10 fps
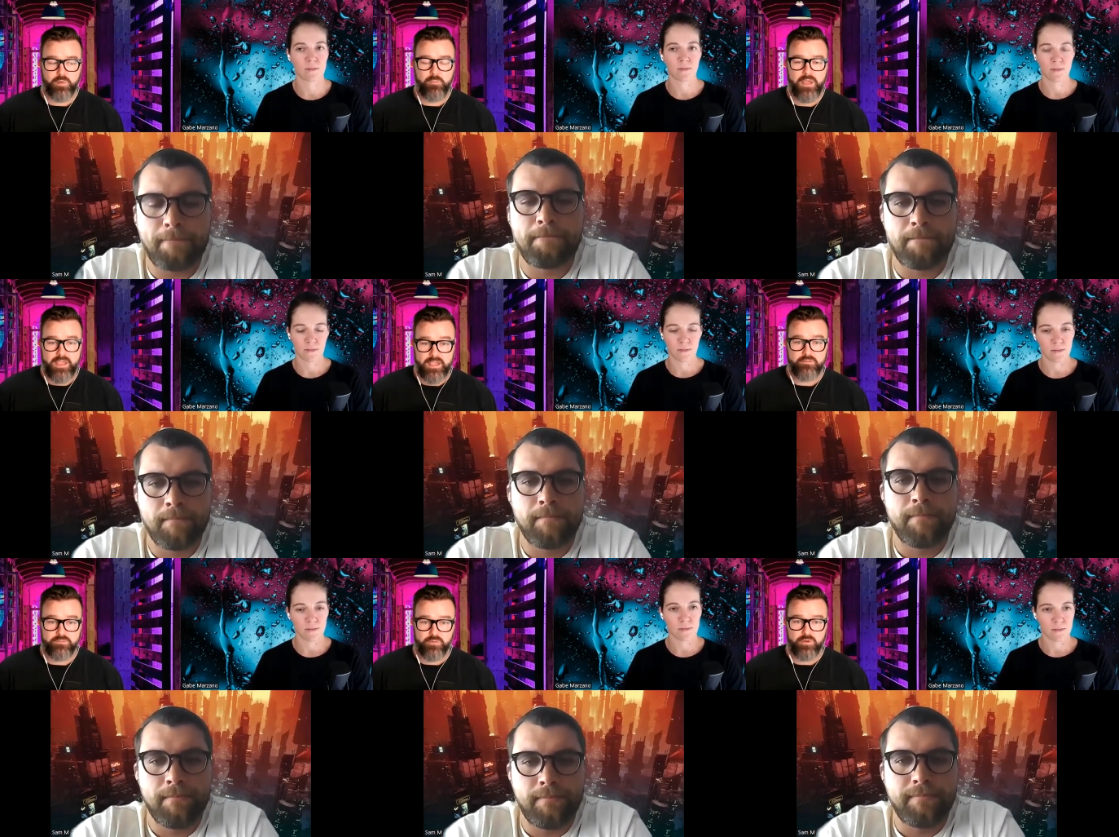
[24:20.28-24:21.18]
Speaker 1: prepared
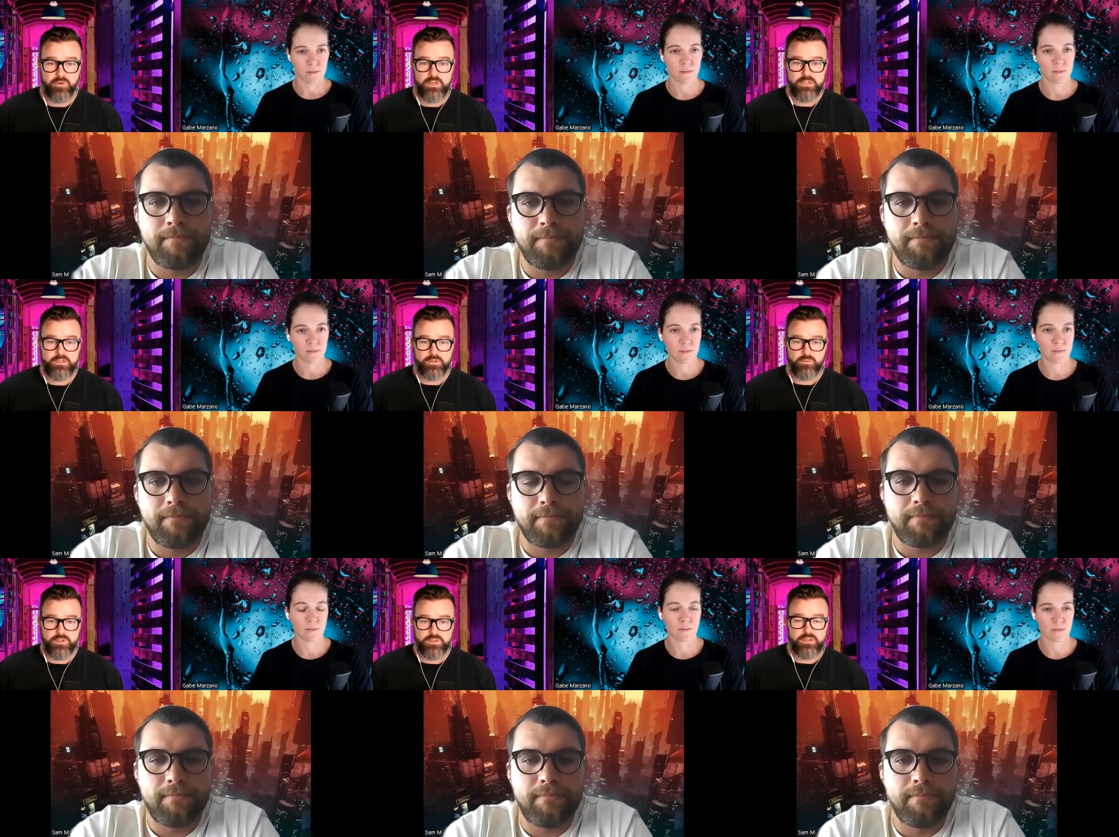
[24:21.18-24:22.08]
for the
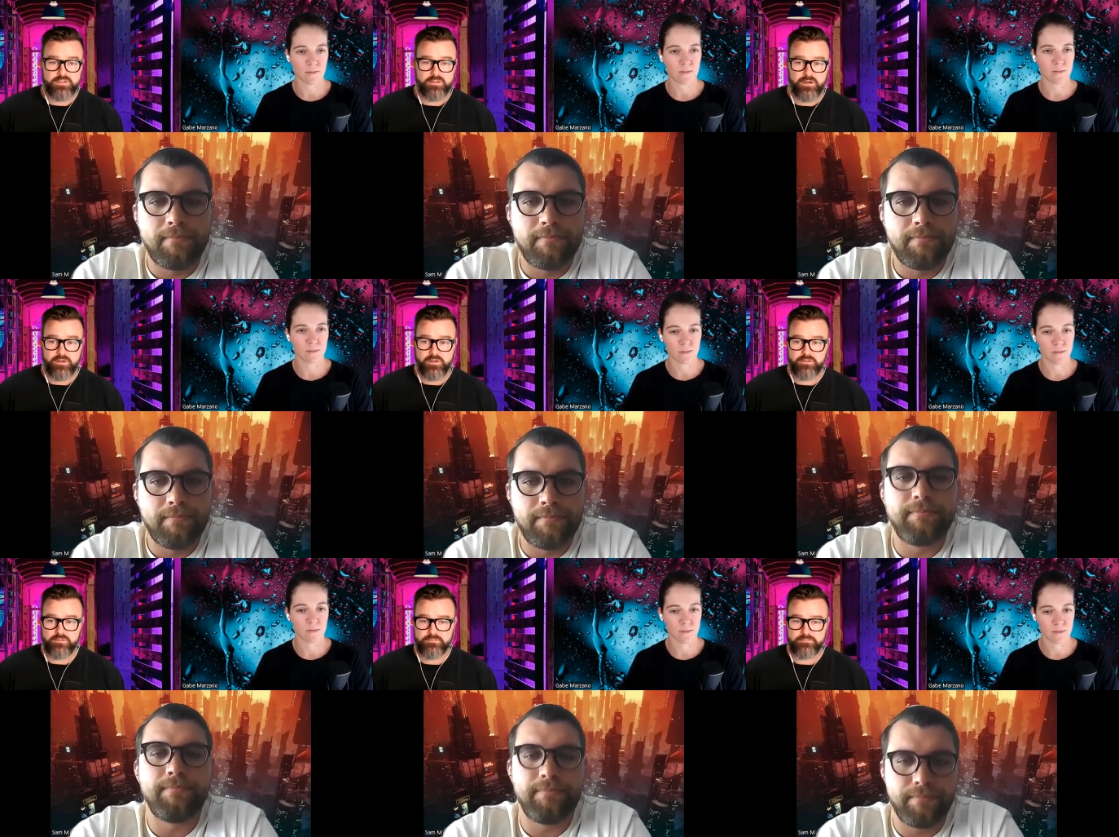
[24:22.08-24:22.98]
worst case scenario.
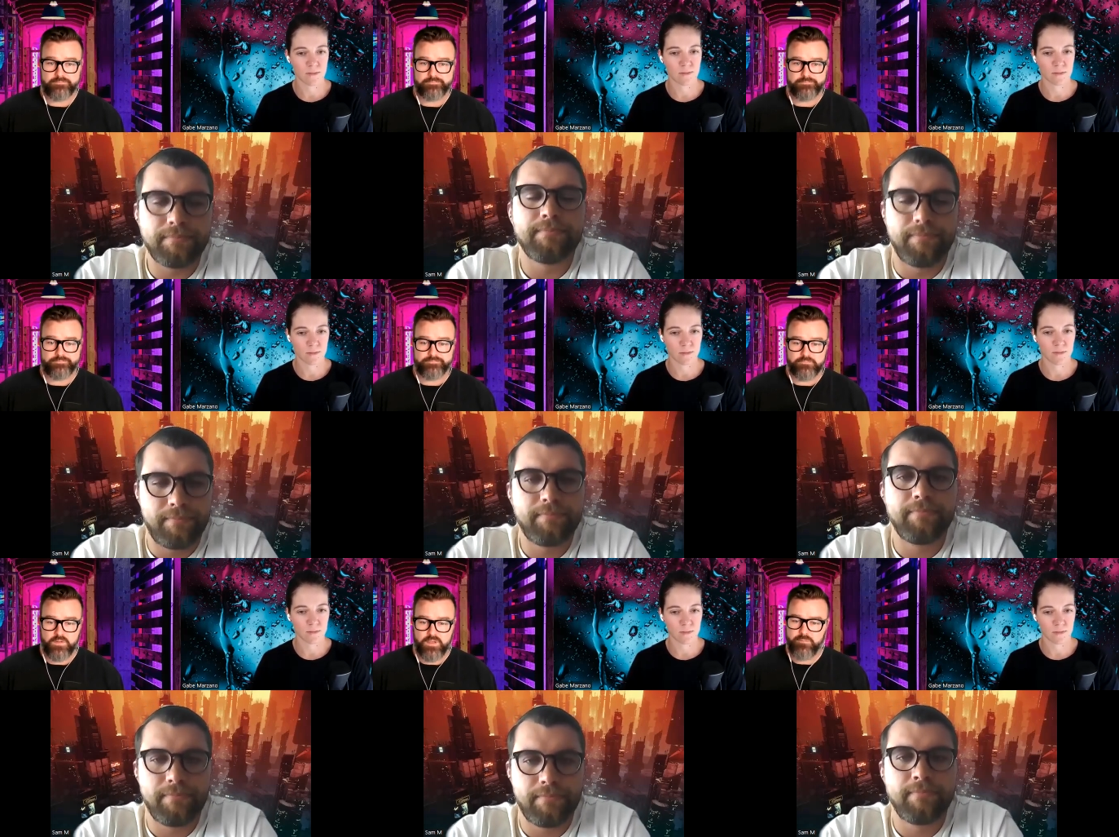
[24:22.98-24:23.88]

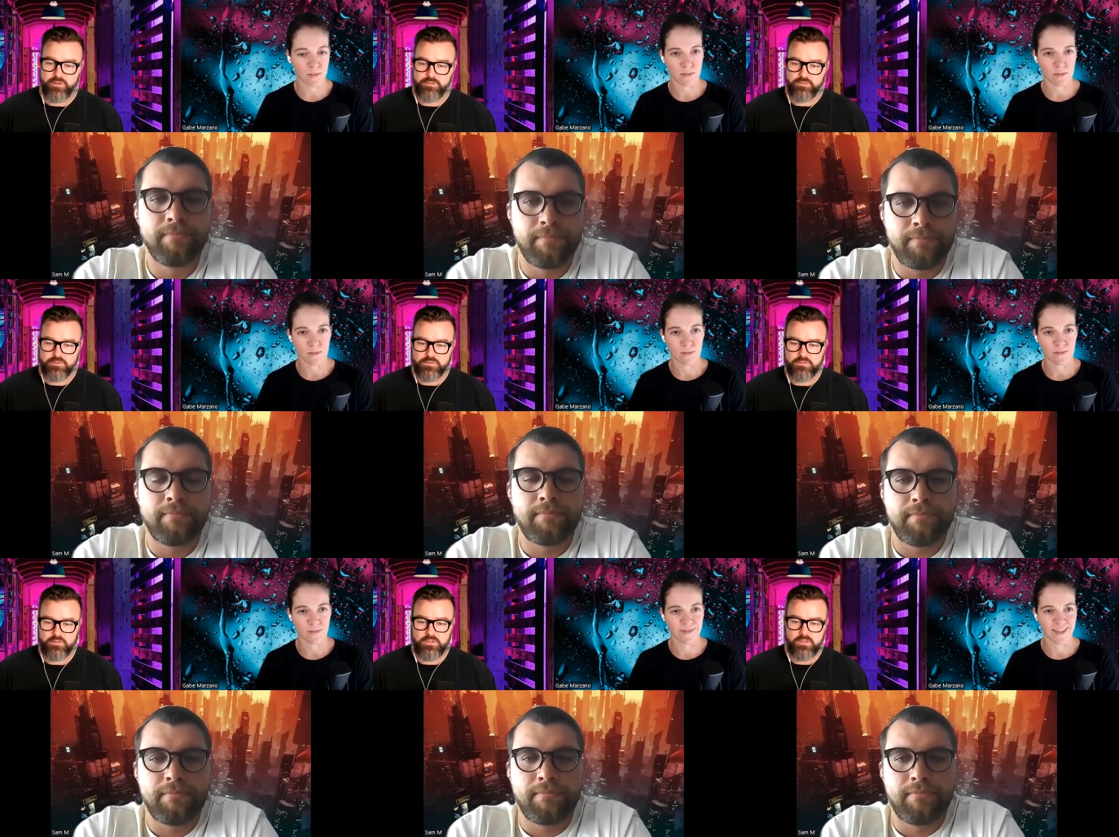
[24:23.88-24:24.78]
Gabe, what are your thoughts?
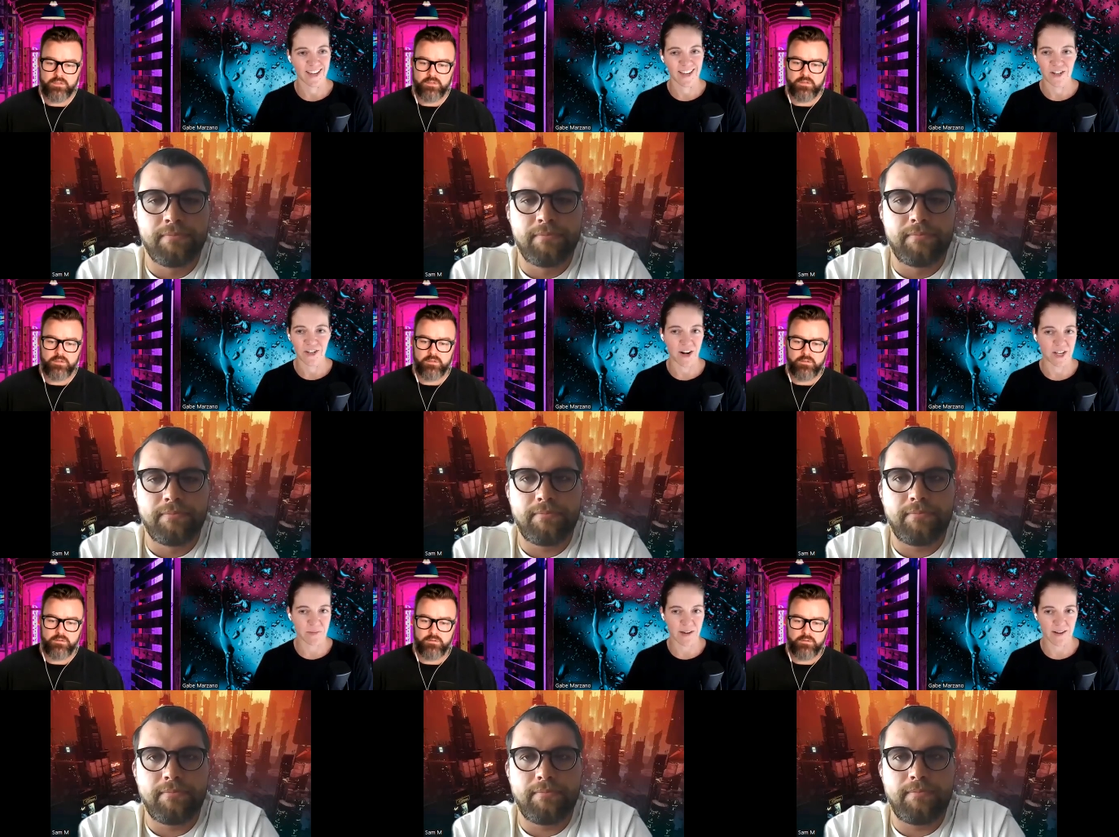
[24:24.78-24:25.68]
Speaker 2: Don't
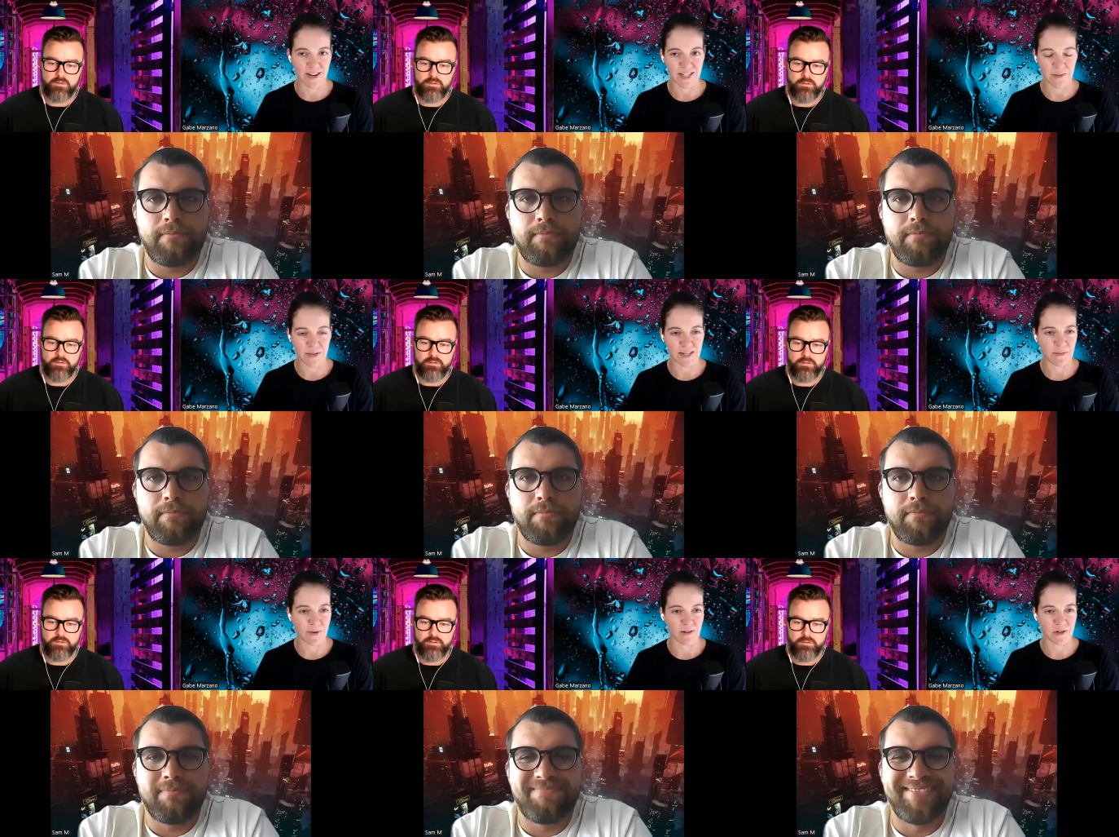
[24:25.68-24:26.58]
ask me, guys. I'm a
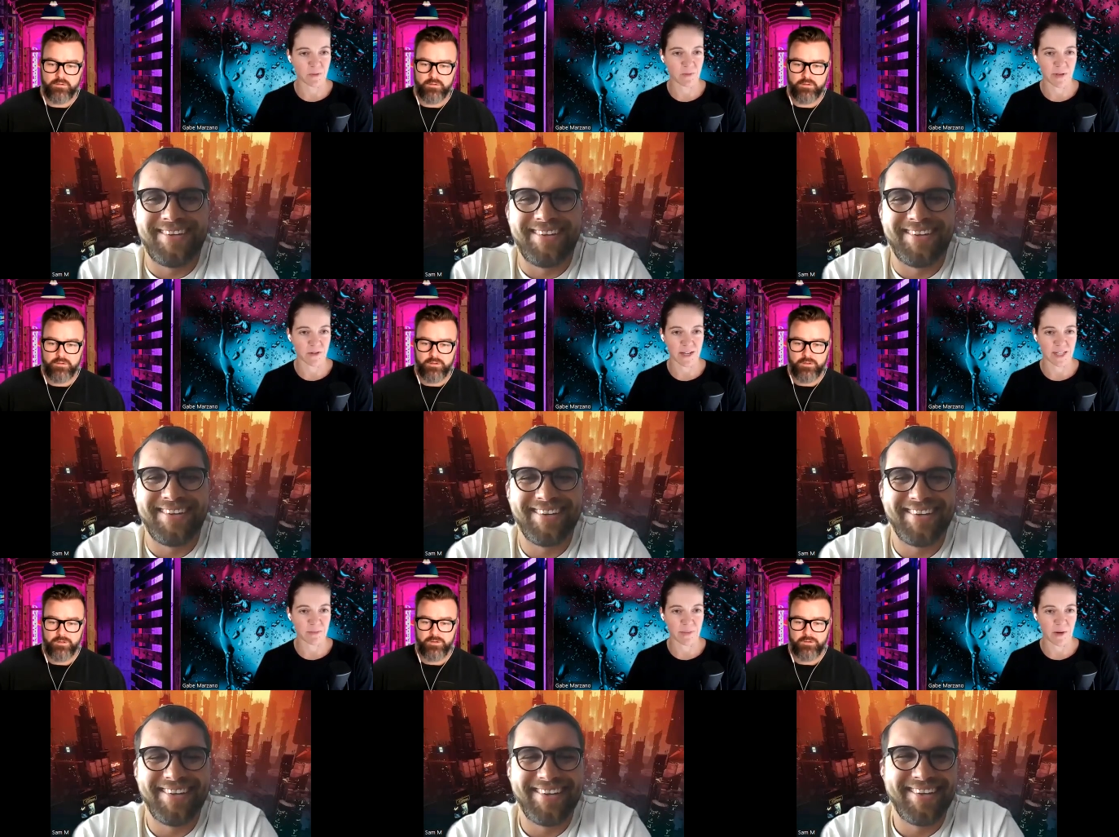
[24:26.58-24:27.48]
sapper. I'll just build
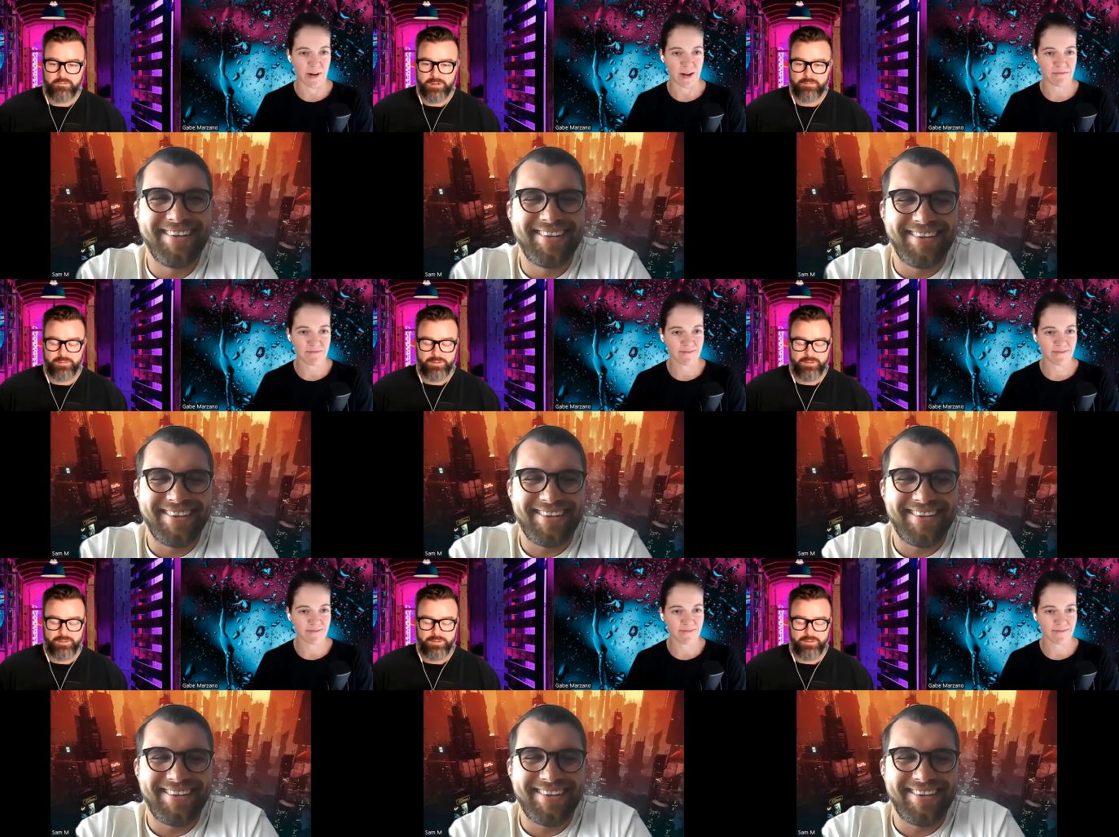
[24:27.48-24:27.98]
things and blow it up.